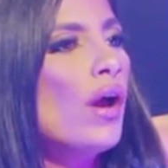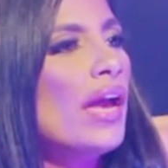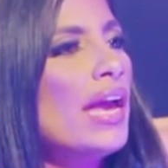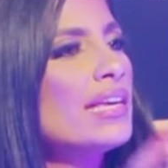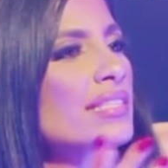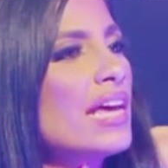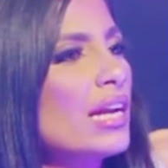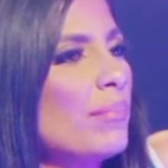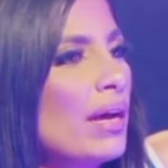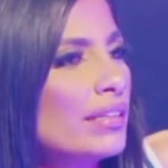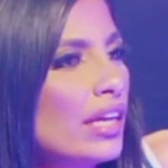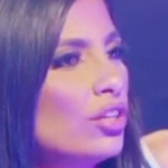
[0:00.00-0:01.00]
It's not
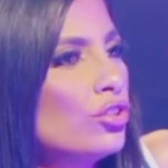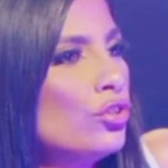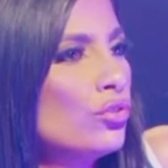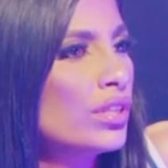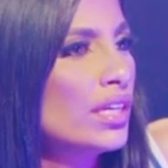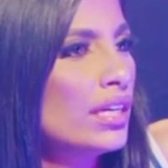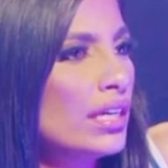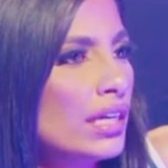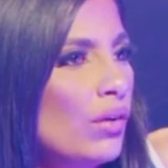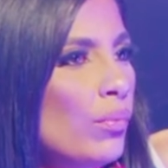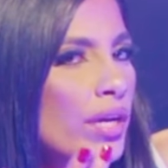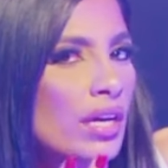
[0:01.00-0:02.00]
about that. Do you
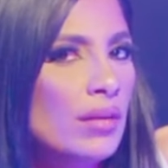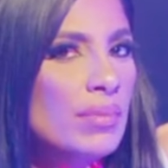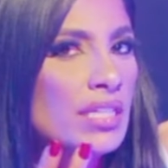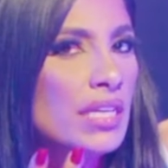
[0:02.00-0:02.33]
think we're going to be